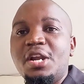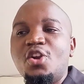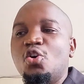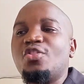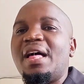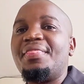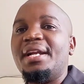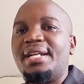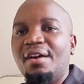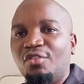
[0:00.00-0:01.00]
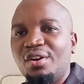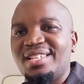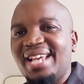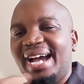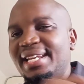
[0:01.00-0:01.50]
Know that the devil
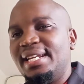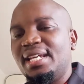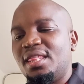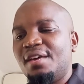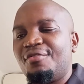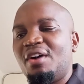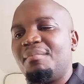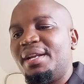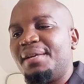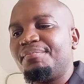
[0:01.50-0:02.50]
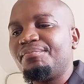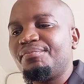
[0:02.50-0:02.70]
is hiding in the family.